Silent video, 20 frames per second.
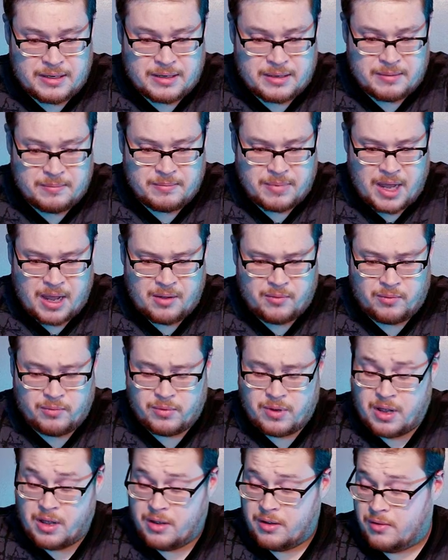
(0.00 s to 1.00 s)

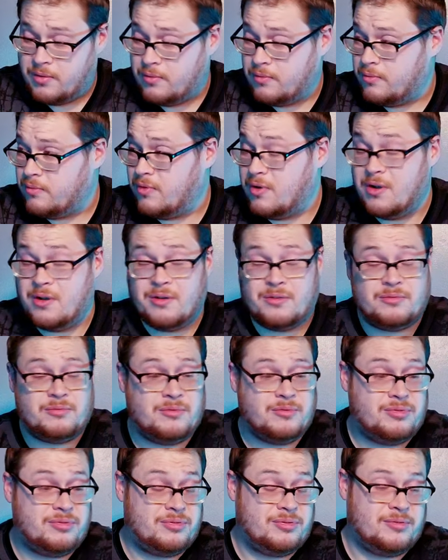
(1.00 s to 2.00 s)
Whoa.
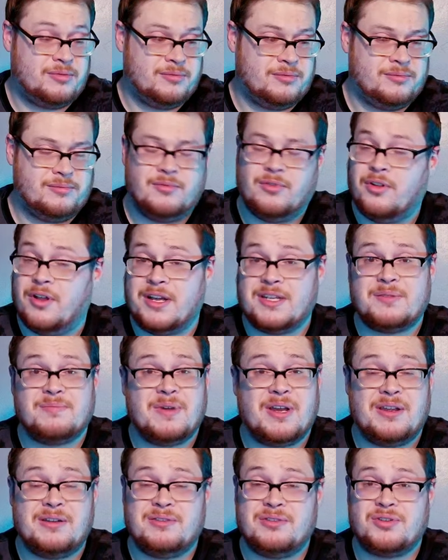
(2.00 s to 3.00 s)
Lost
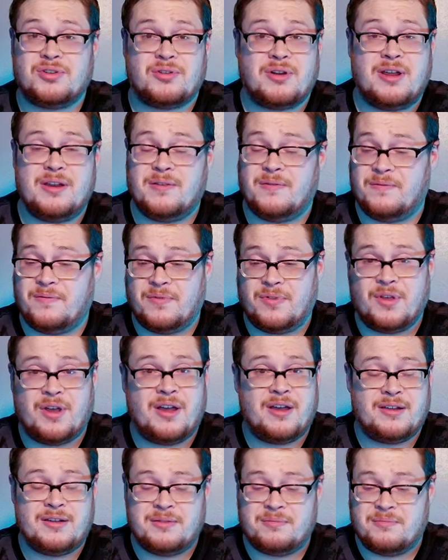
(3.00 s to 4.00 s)
my train of
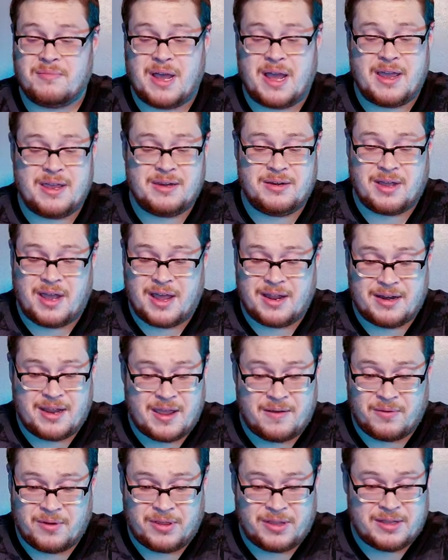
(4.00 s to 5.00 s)
thought and mind on
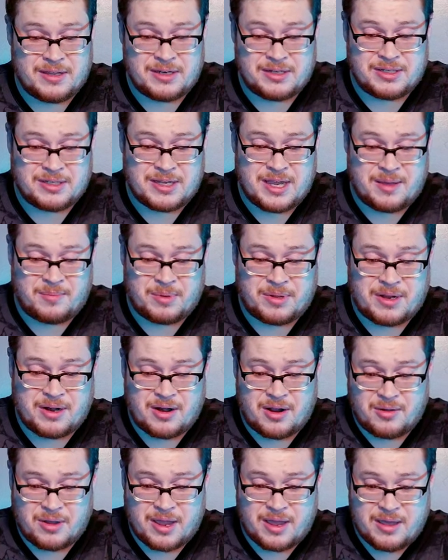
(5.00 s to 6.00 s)
everything that just happened there.
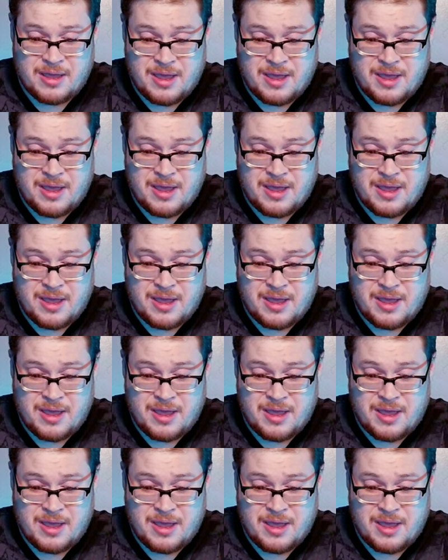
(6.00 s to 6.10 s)
Okay,